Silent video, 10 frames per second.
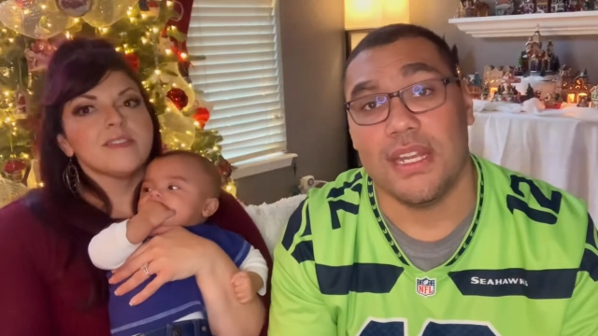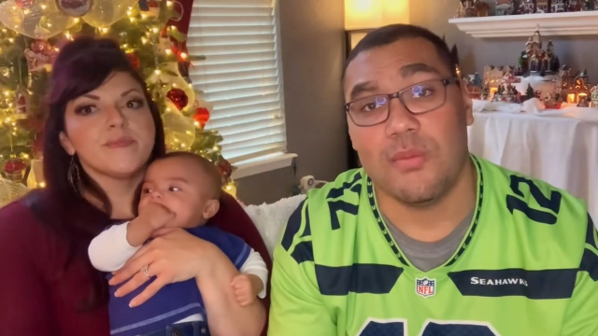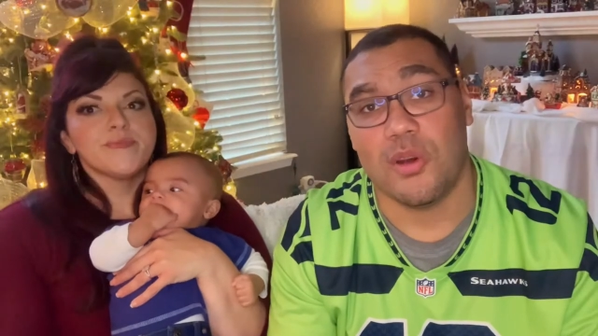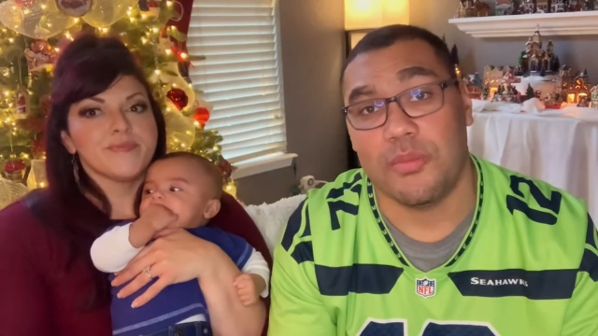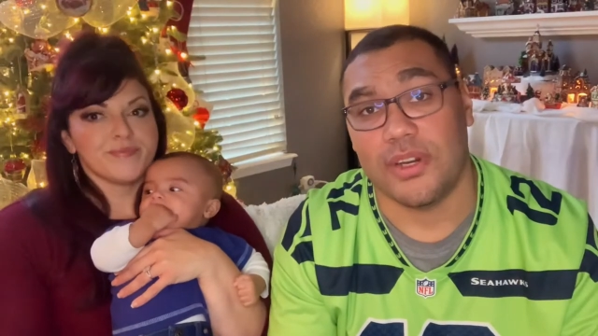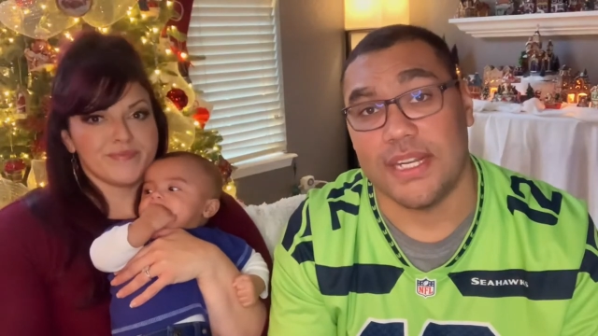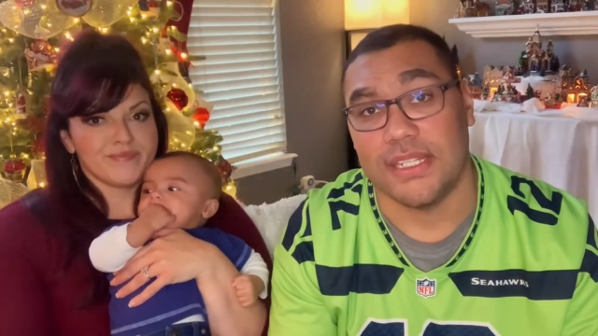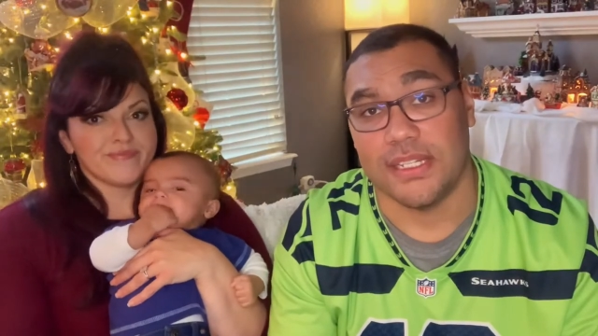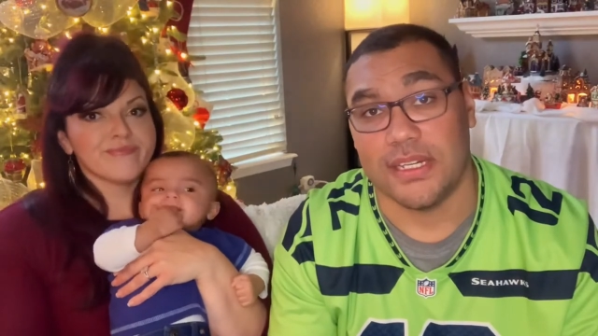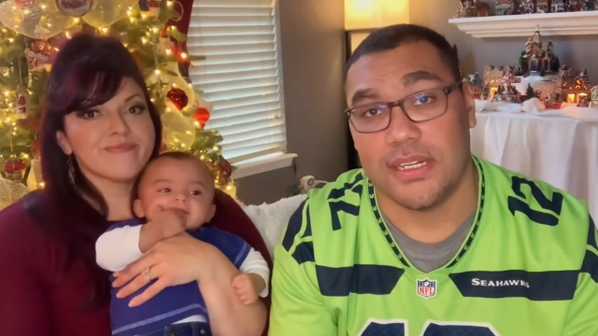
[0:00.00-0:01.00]
Speaker 1: more
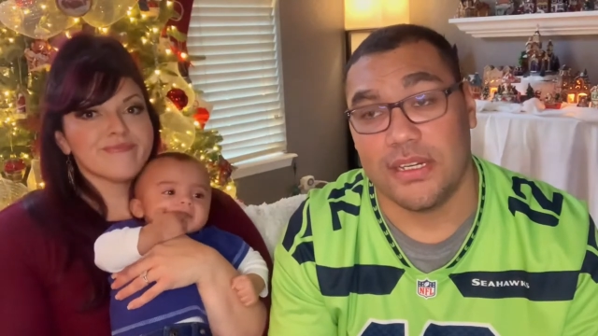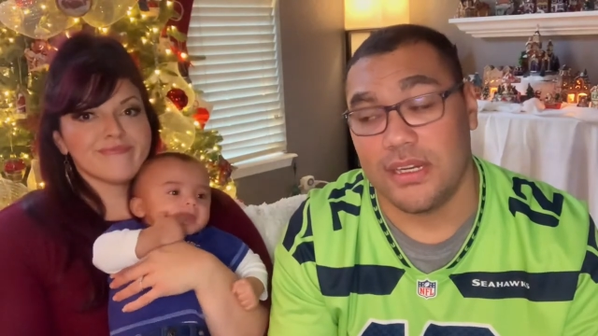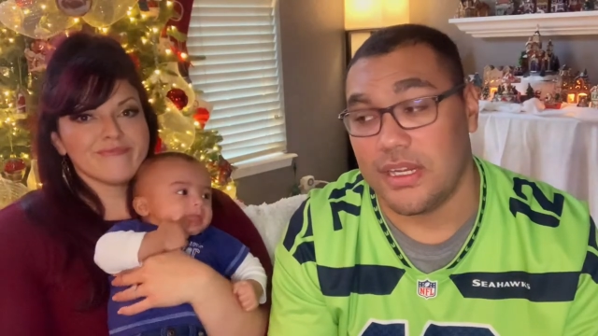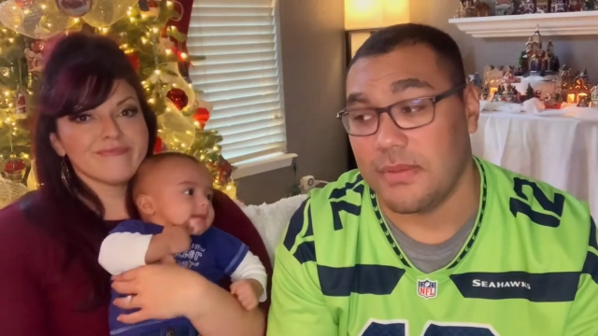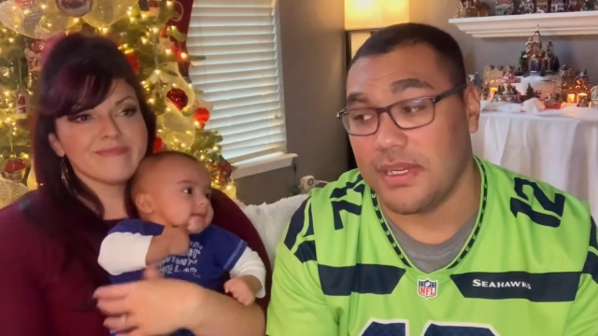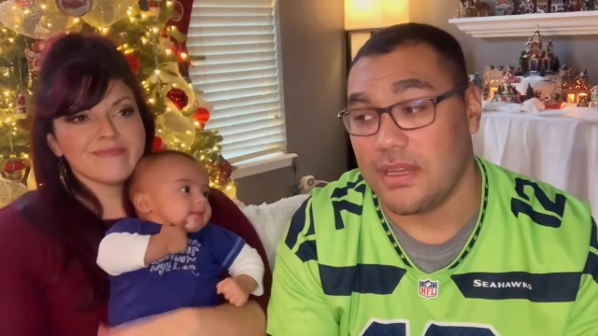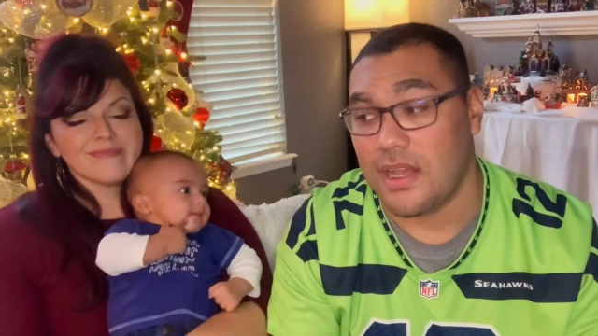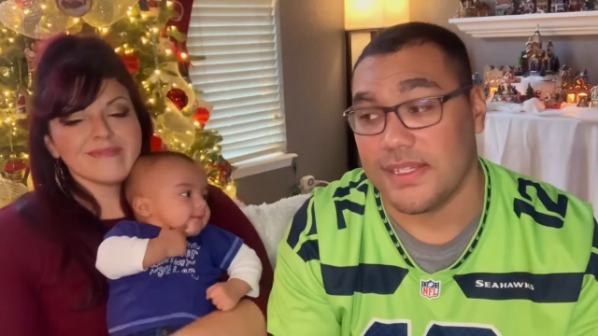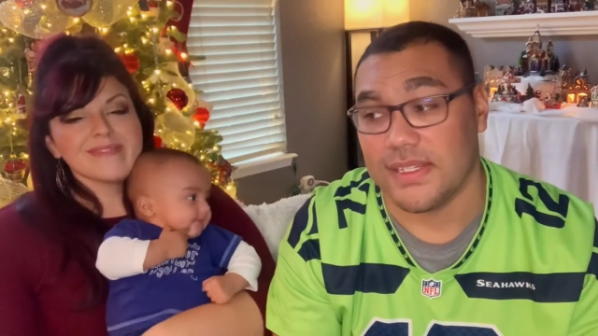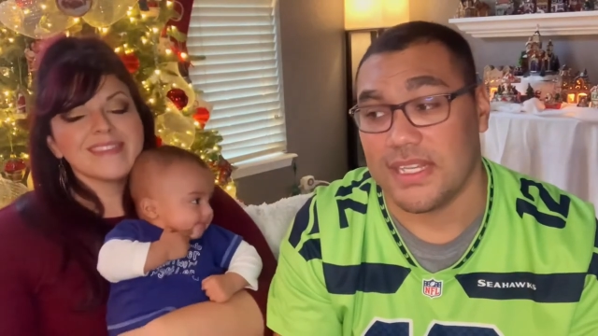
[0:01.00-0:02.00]
pricier. Um, it
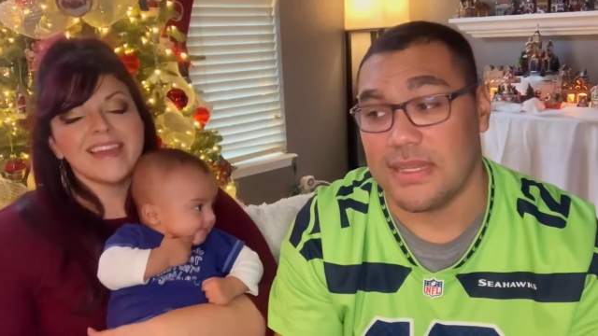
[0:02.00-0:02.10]
also comes